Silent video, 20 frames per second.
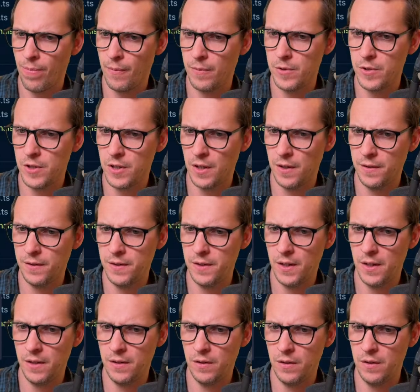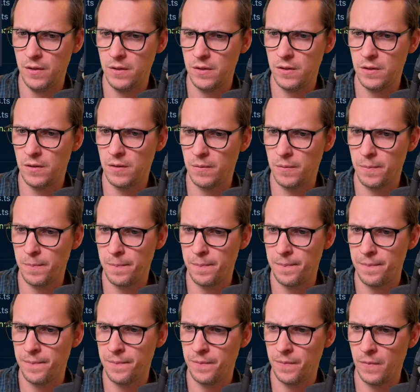Shell status.
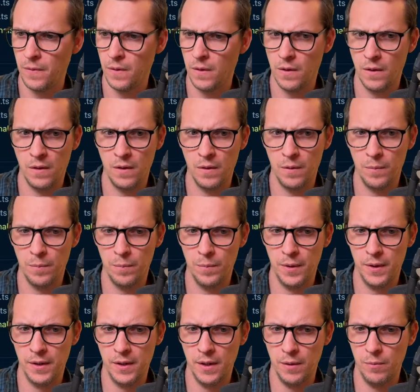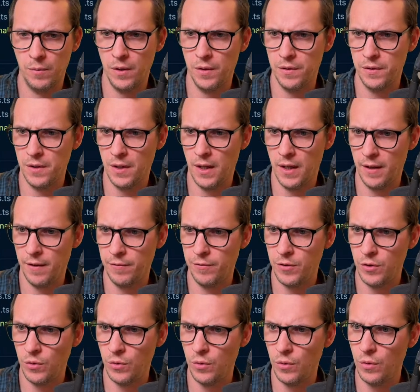But then we also have
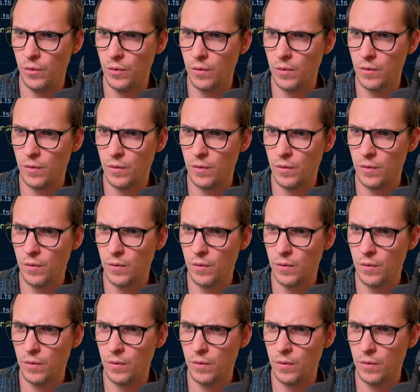to